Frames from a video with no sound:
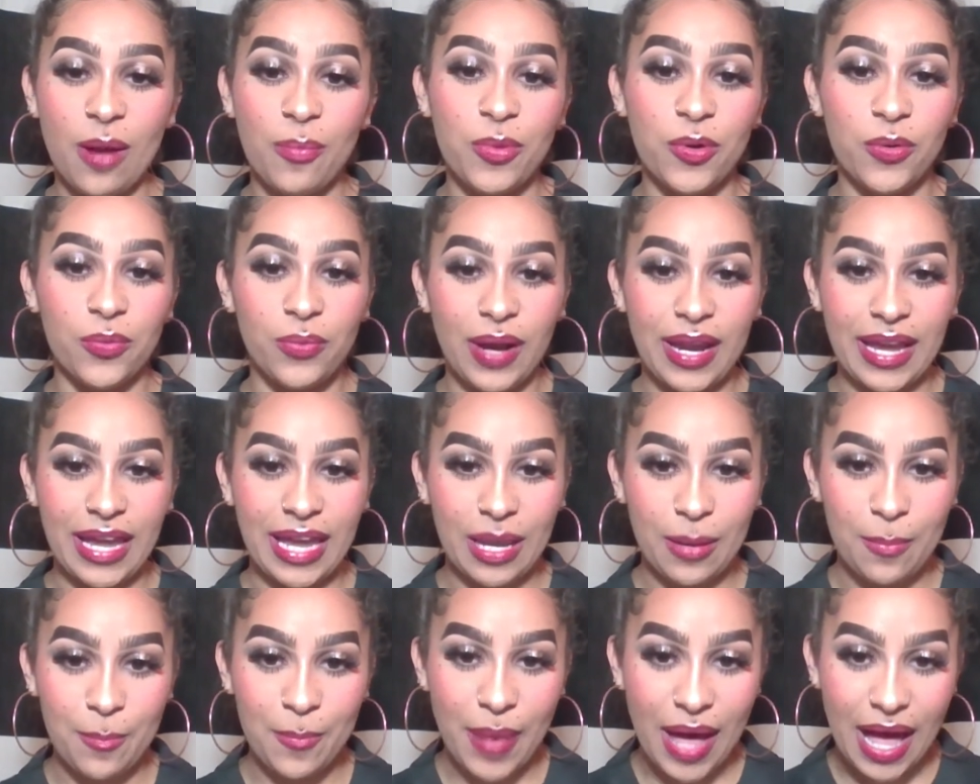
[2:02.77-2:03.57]
right
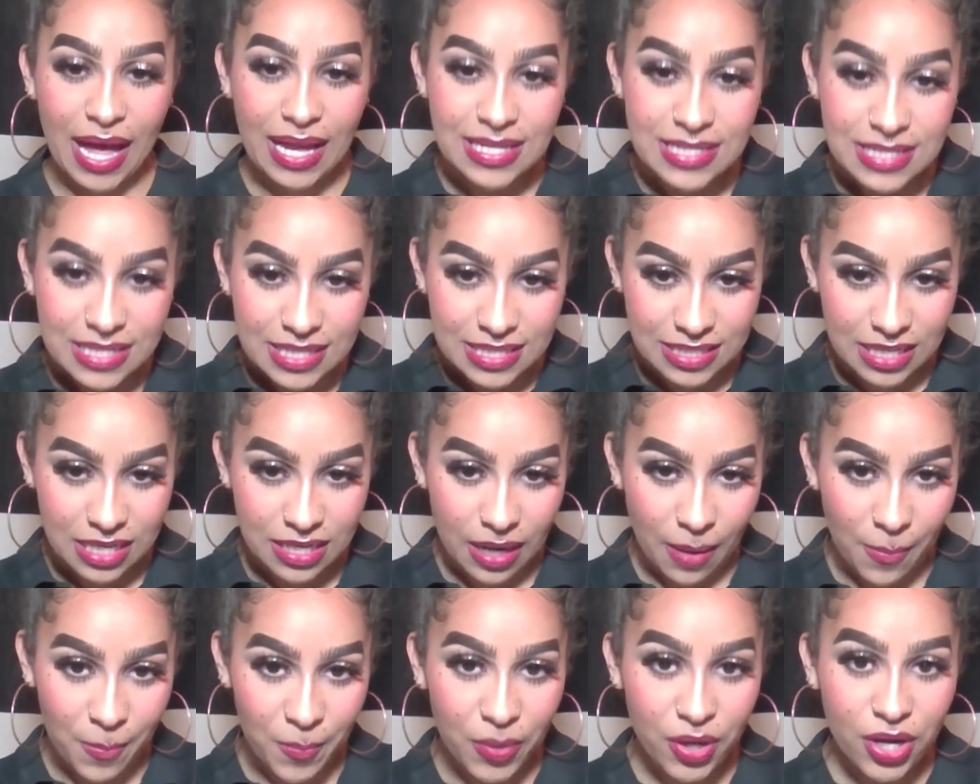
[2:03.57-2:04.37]
hand box is a
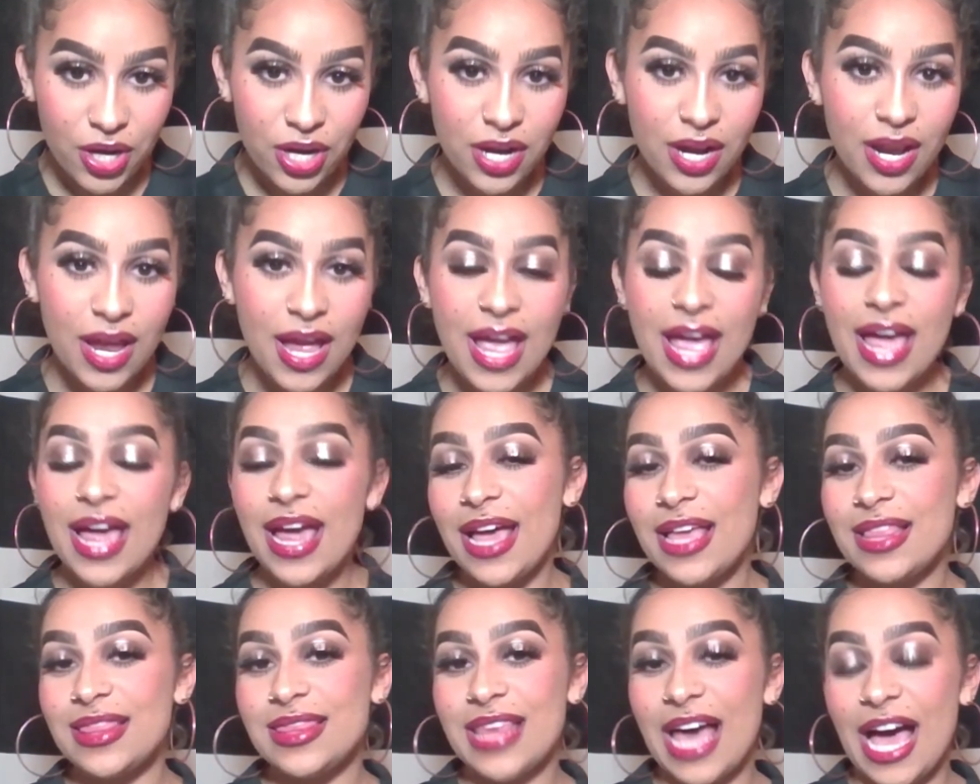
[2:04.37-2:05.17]
number
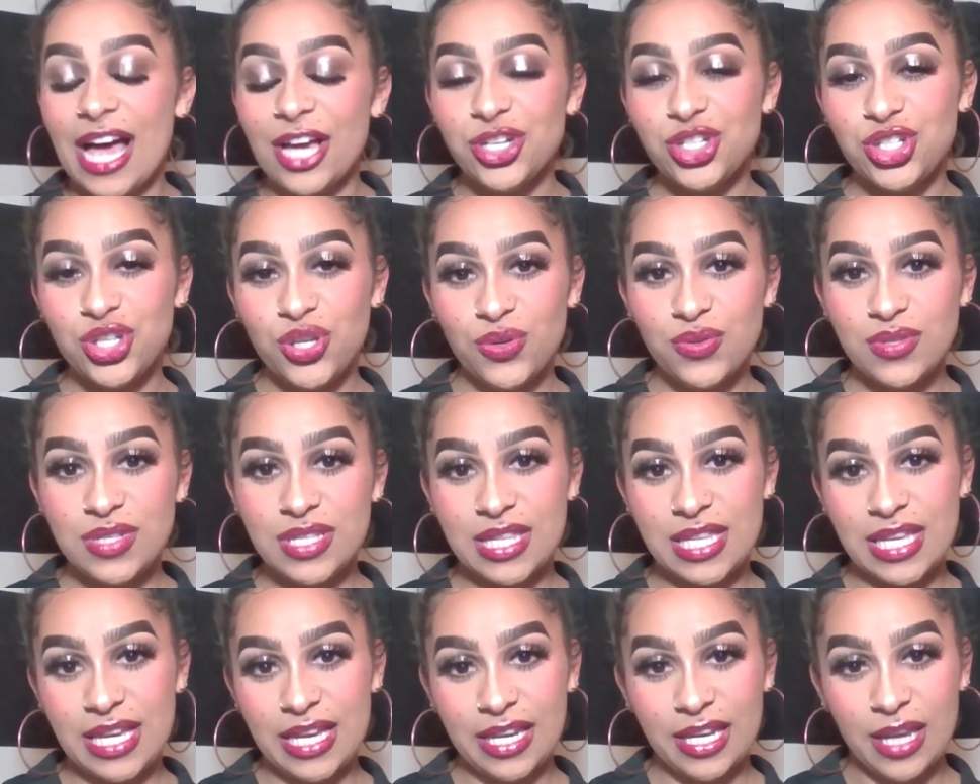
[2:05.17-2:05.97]
and that shows
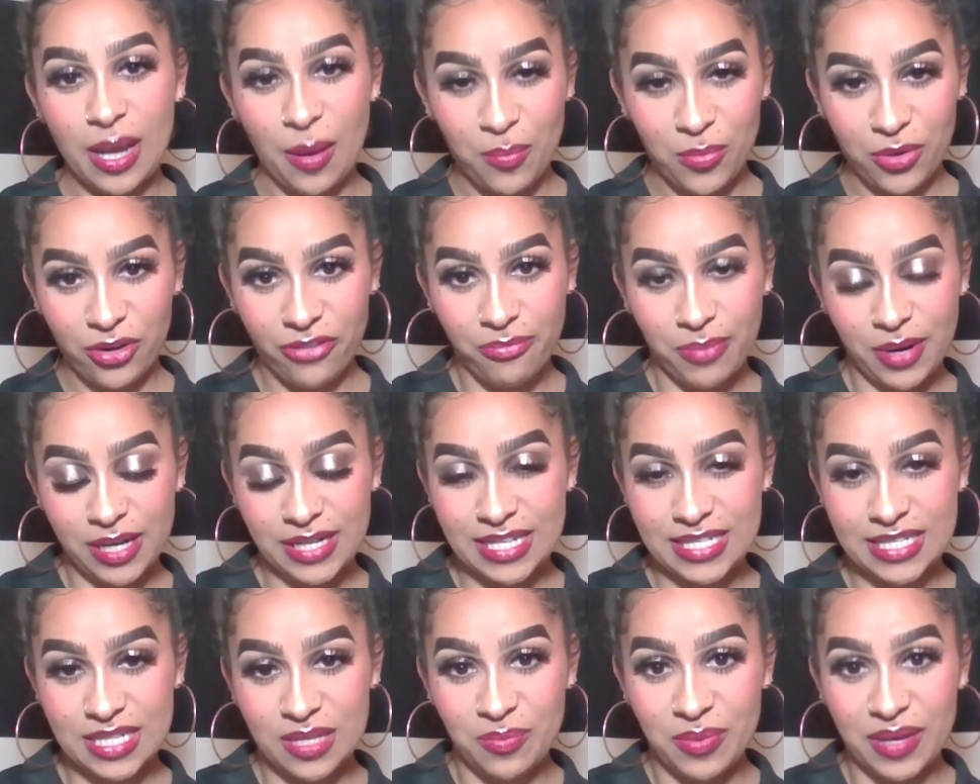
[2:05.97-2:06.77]
the number of
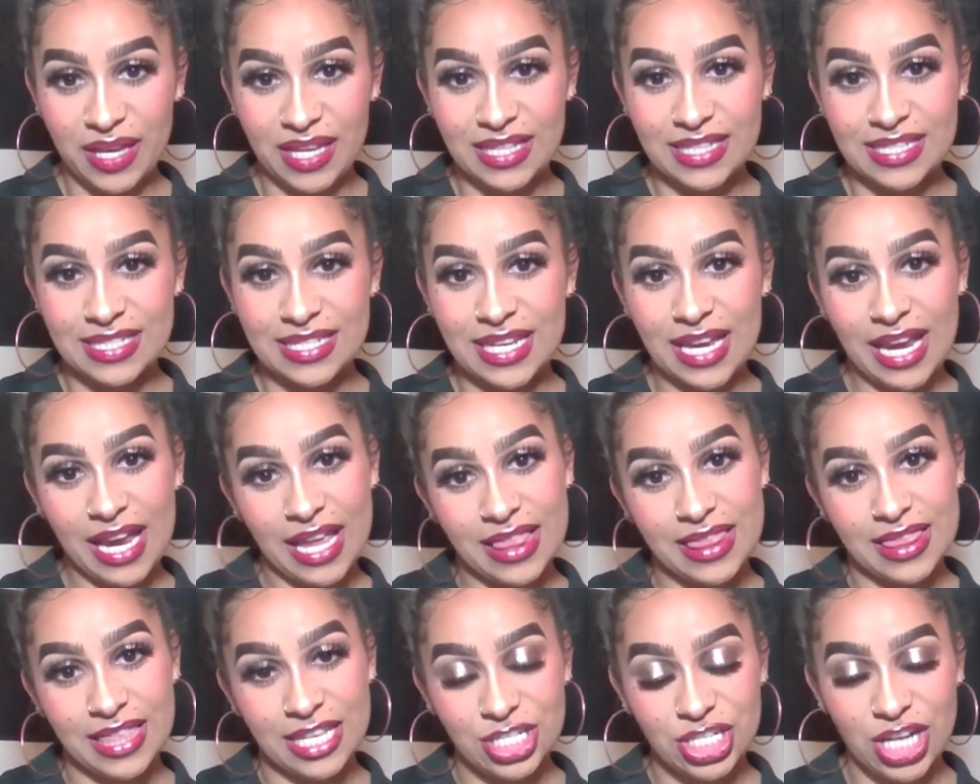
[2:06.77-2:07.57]
participants
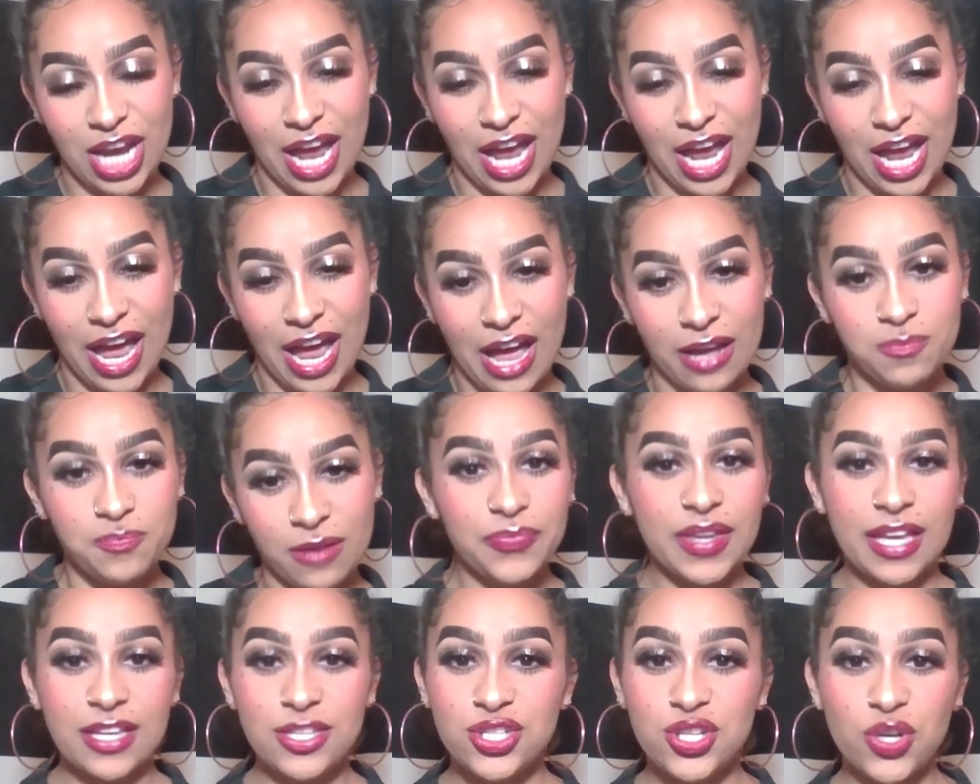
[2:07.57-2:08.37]
in the chat.
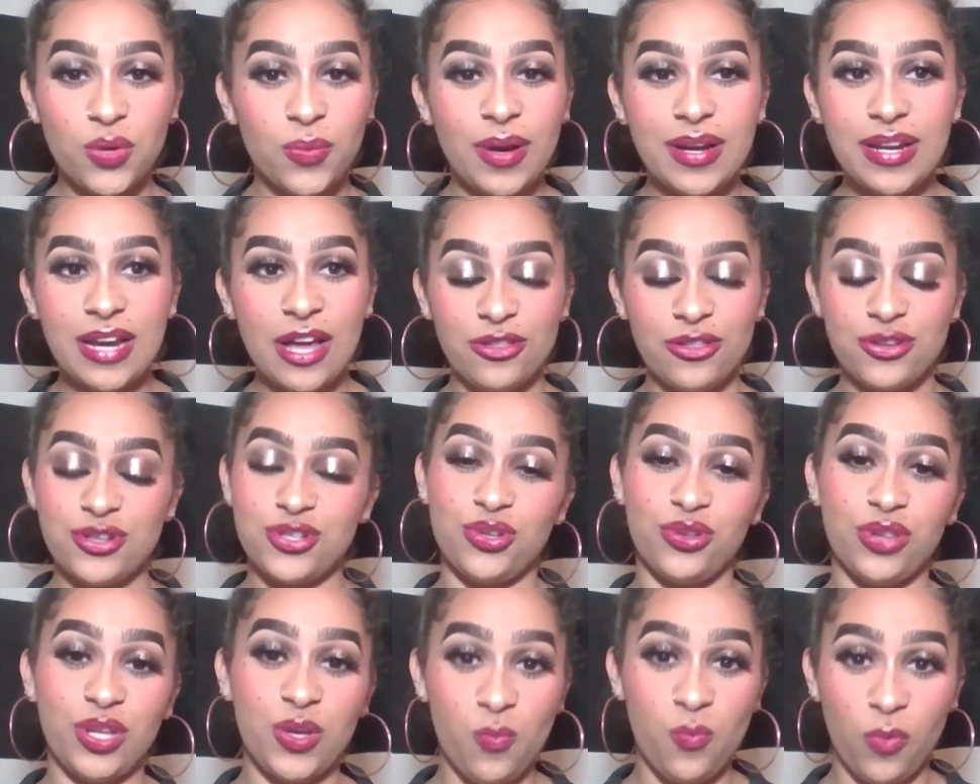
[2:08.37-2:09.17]
And so right now there's
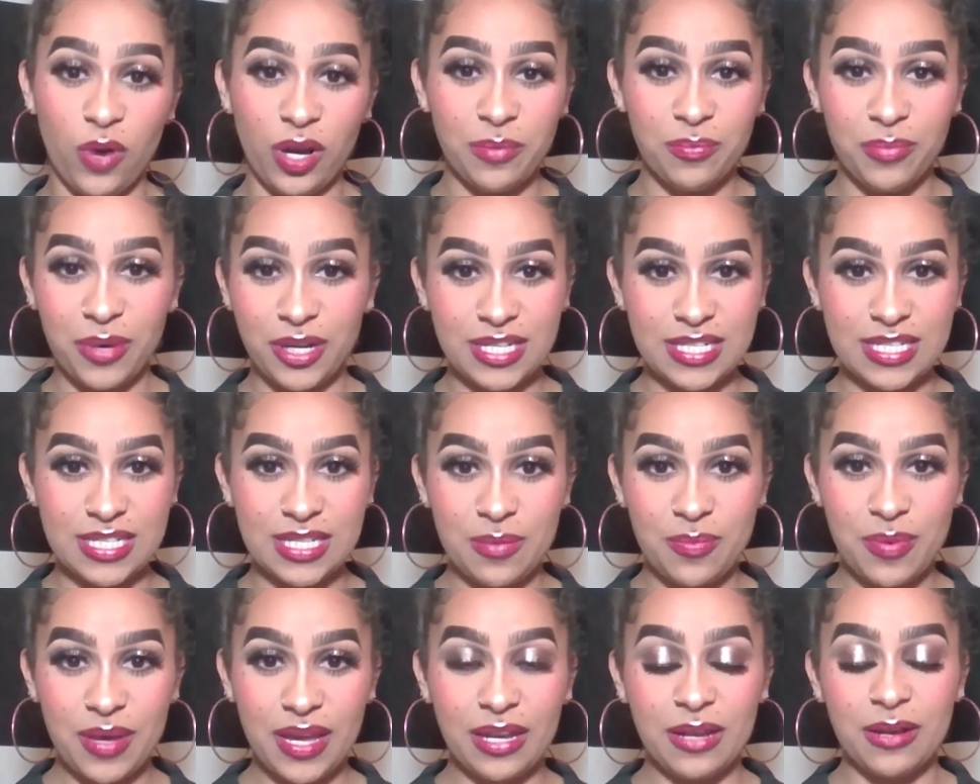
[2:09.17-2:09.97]
only one
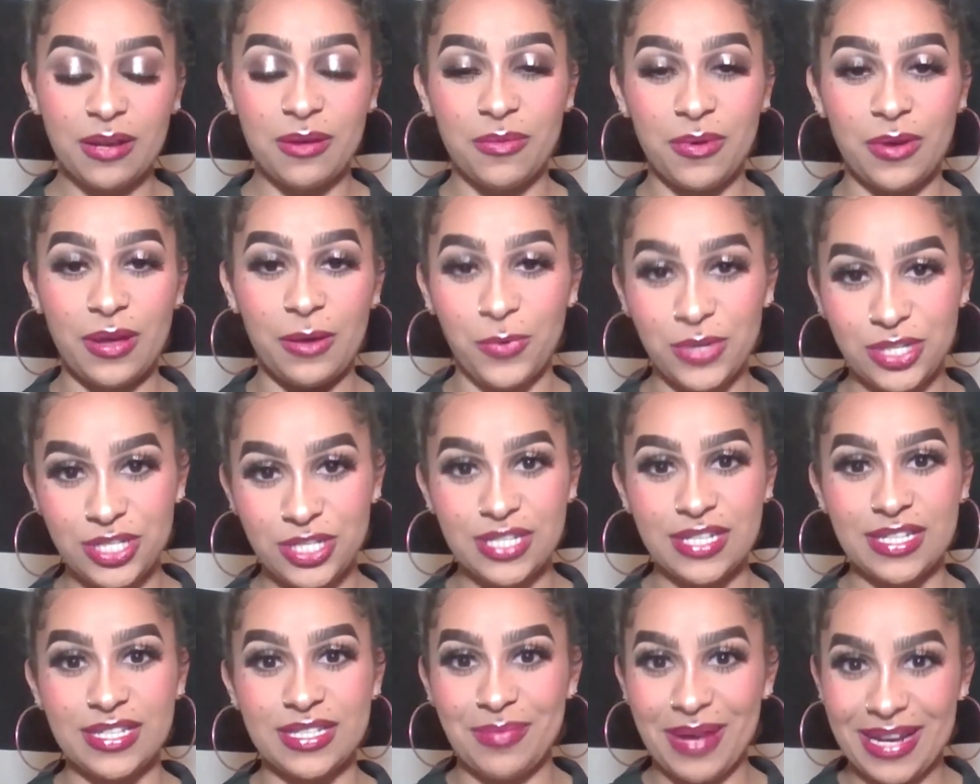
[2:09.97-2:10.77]
participant, which
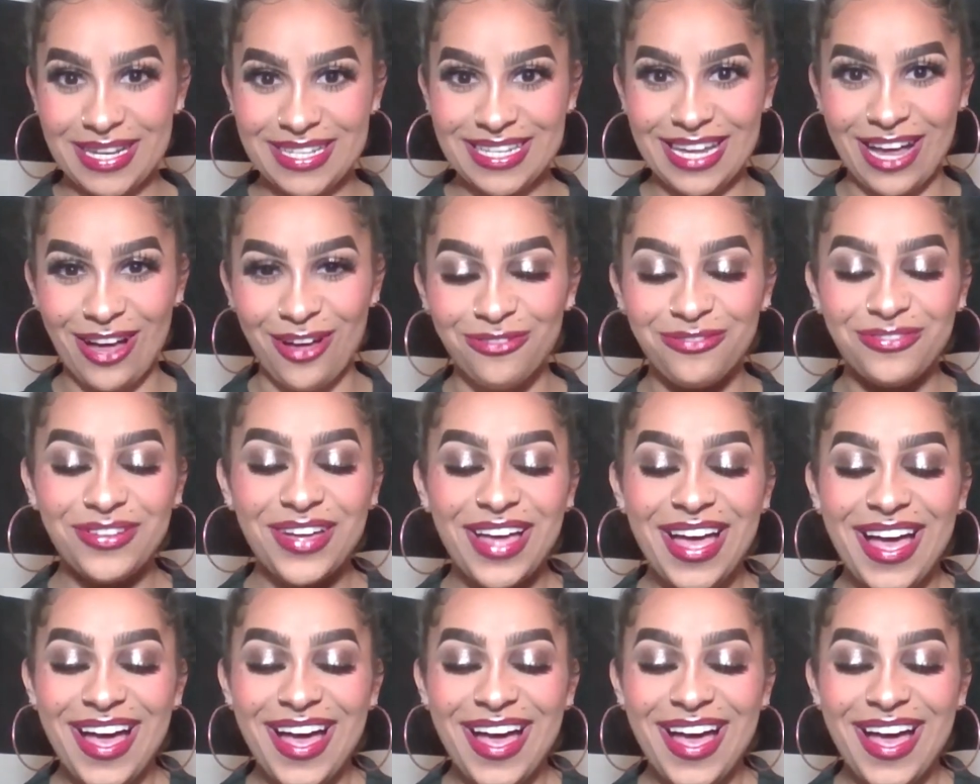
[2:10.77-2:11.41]
is myself.